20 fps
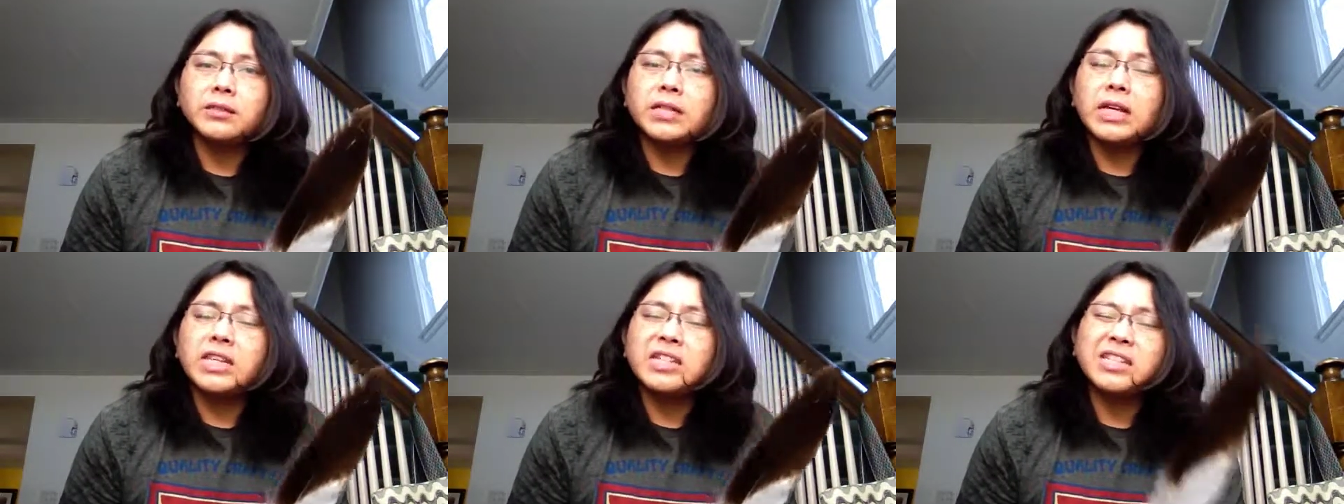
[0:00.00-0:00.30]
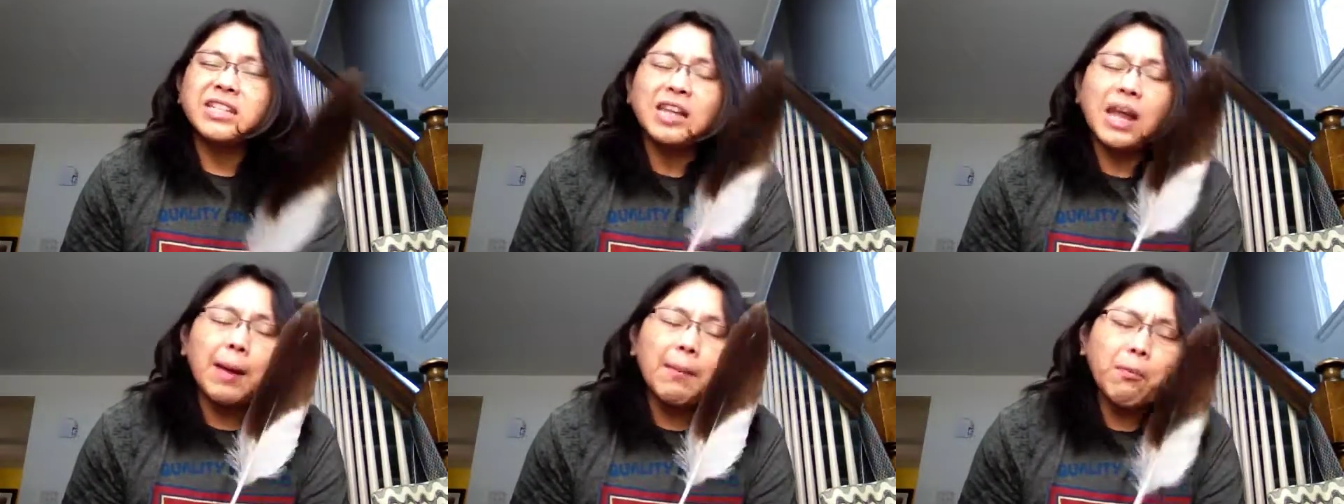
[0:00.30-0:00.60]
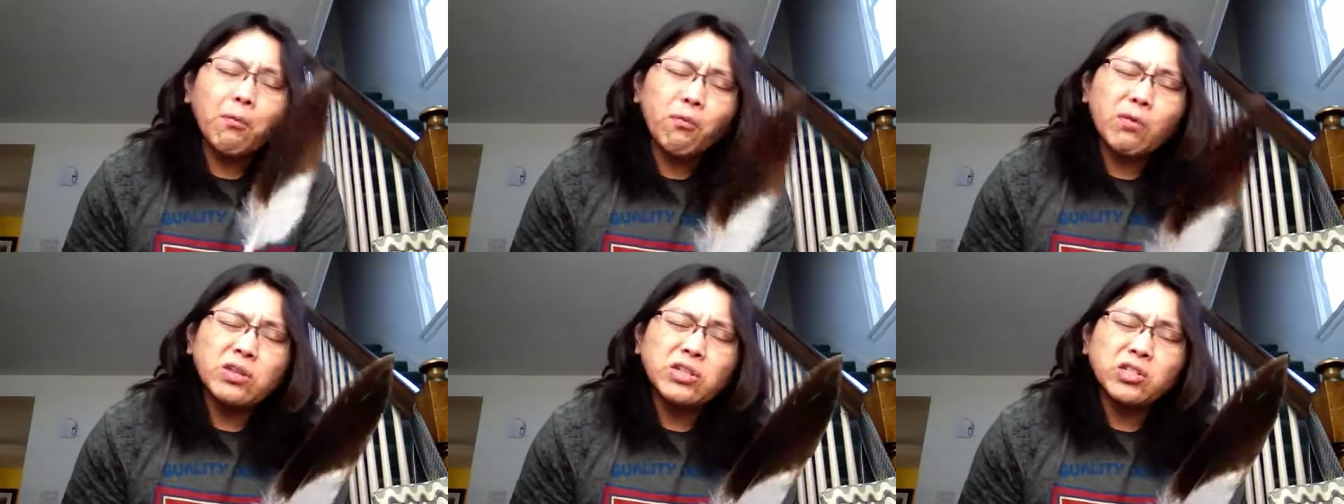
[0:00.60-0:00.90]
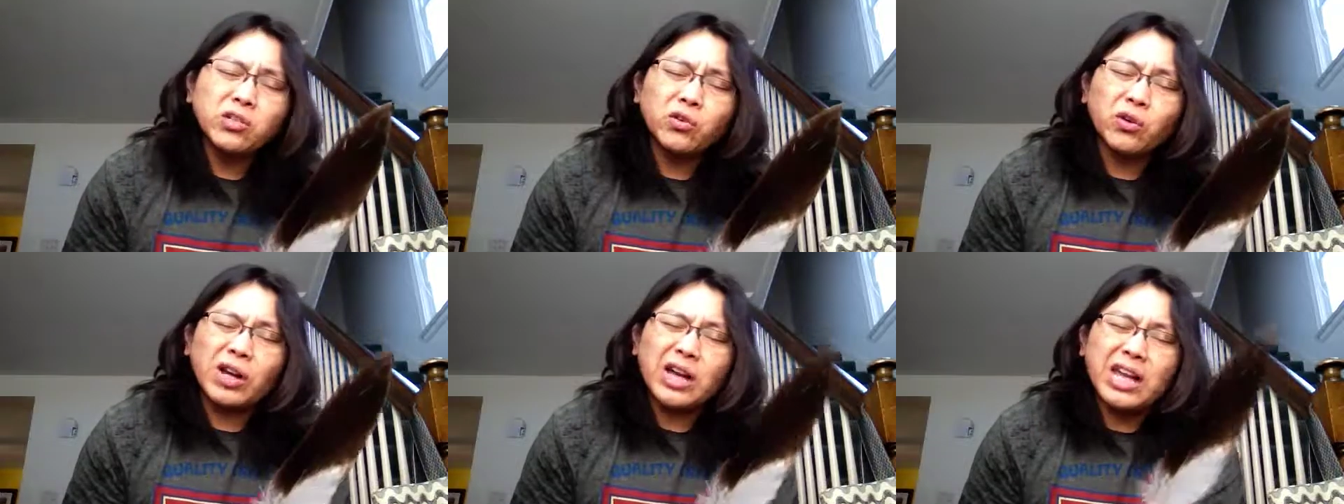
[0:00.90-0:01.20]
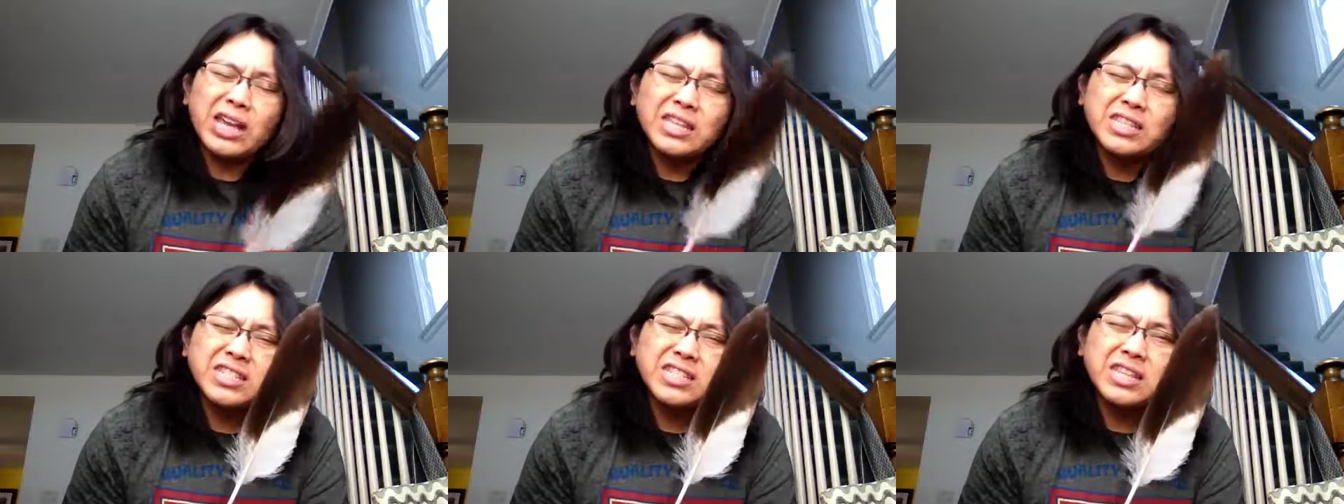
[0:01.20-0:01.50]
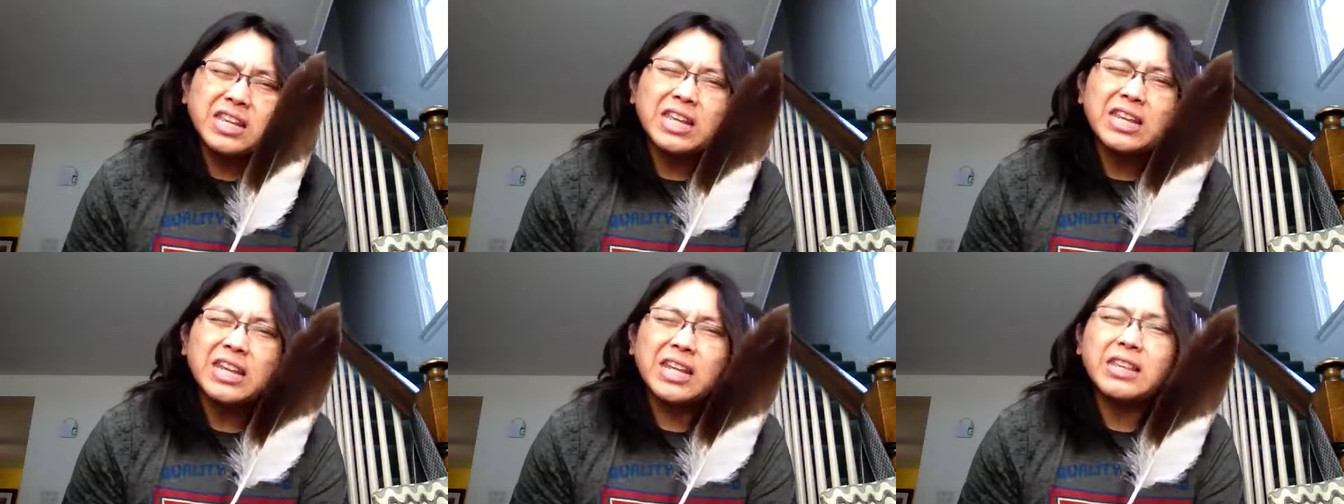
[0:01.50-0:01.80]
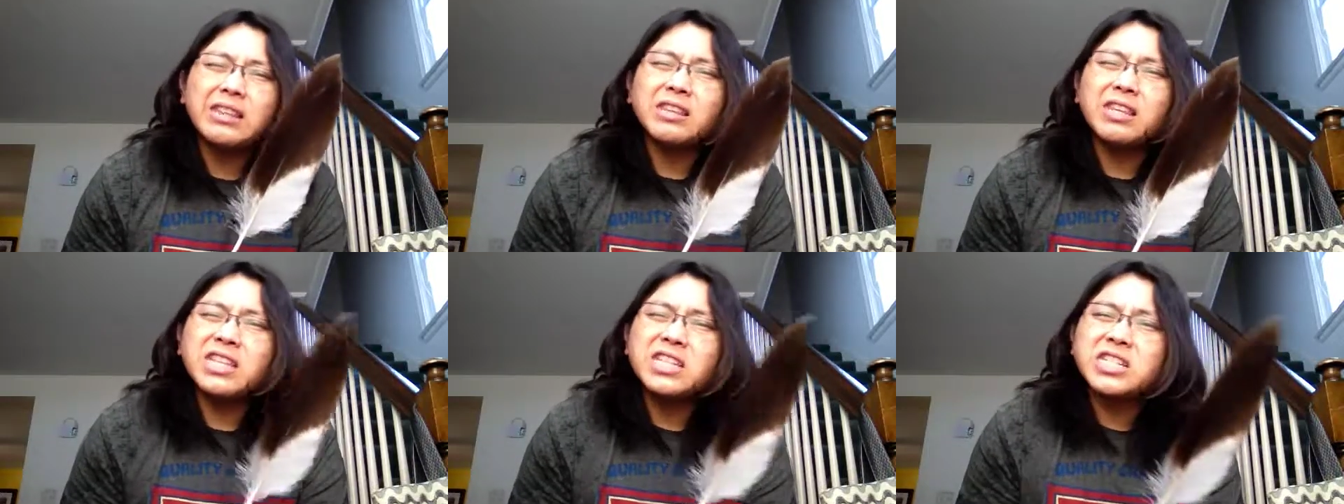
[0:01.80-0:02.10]
as an Aboriginal, as an
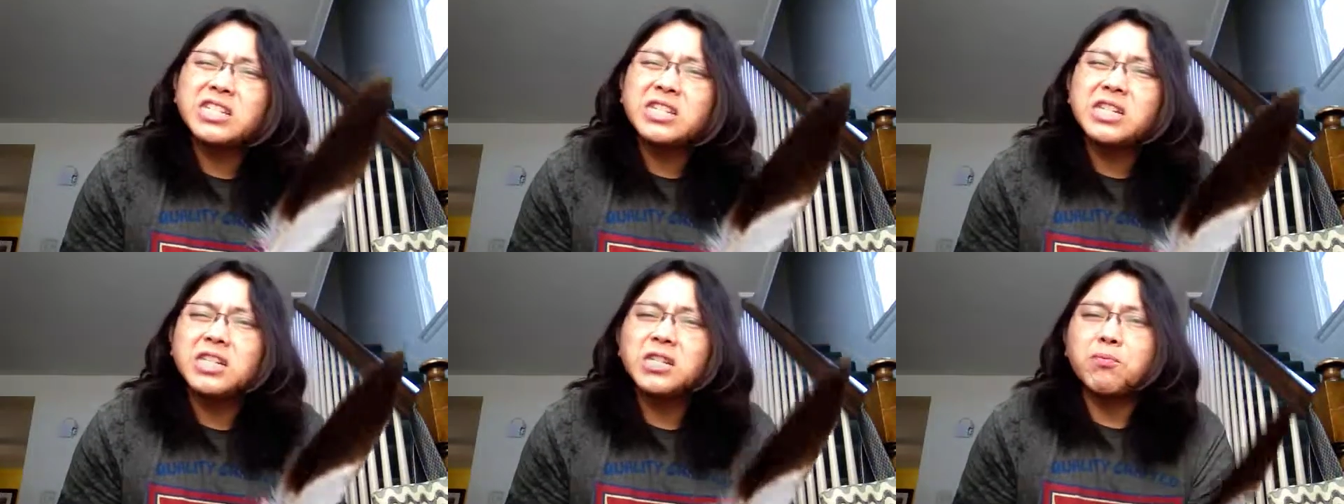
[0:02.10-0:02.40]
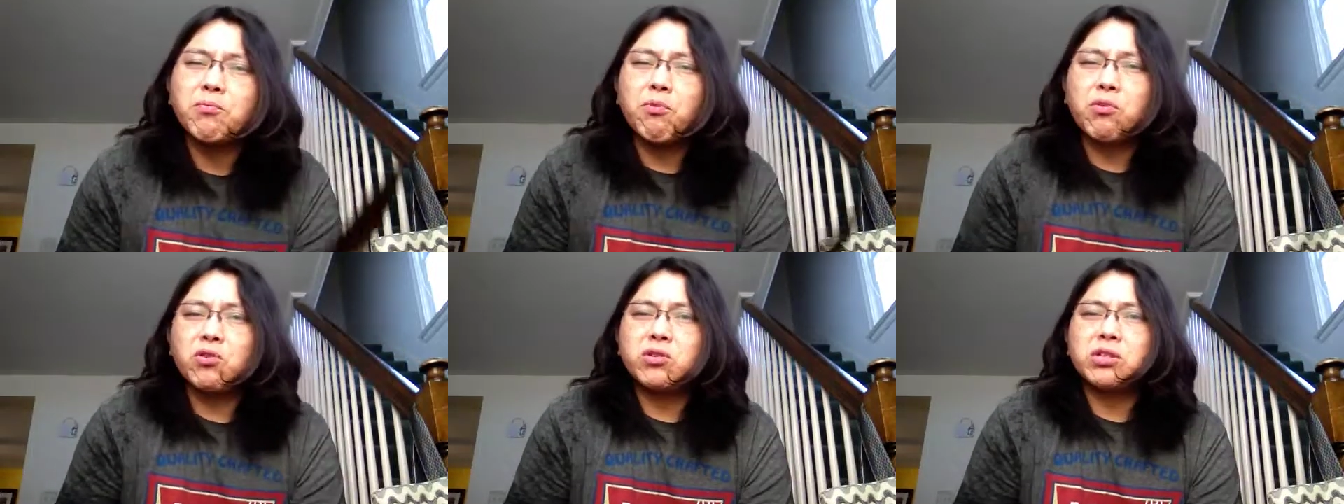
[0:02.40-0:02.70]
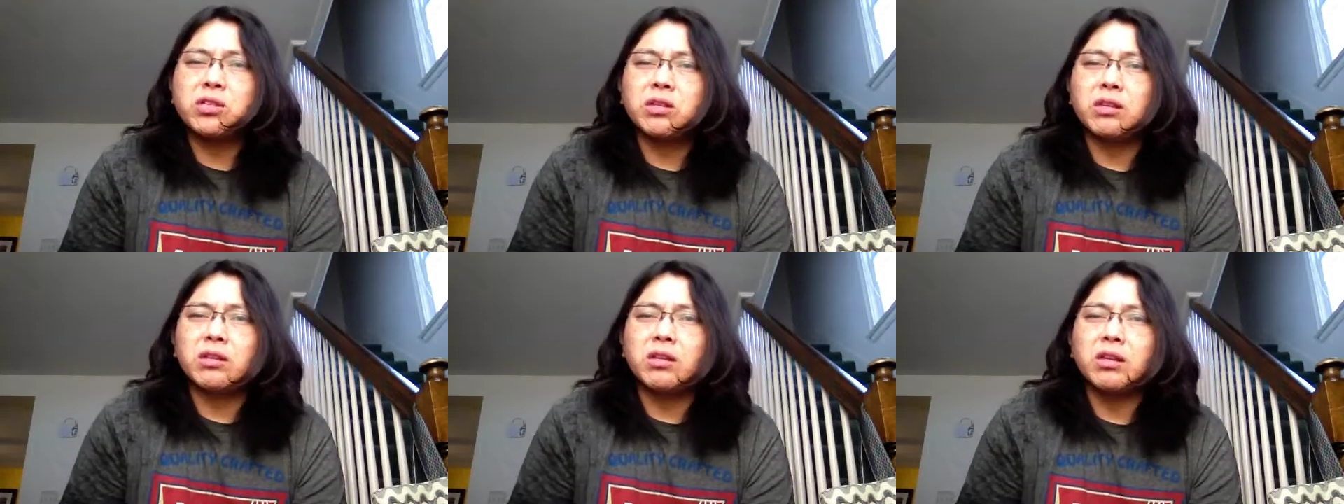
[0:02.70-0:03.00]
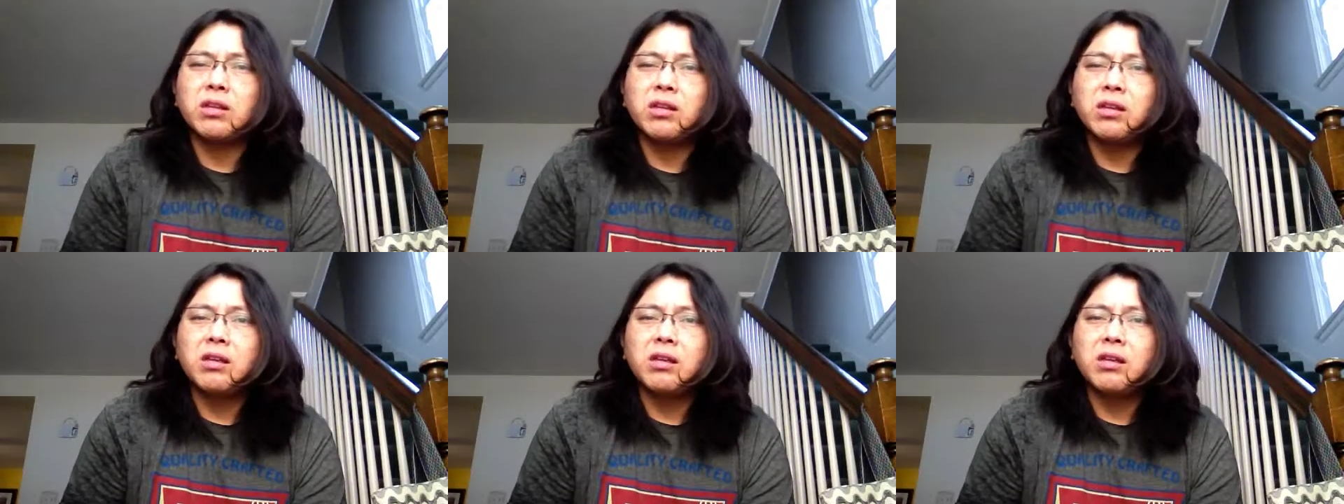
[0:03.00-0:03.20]
indigenous person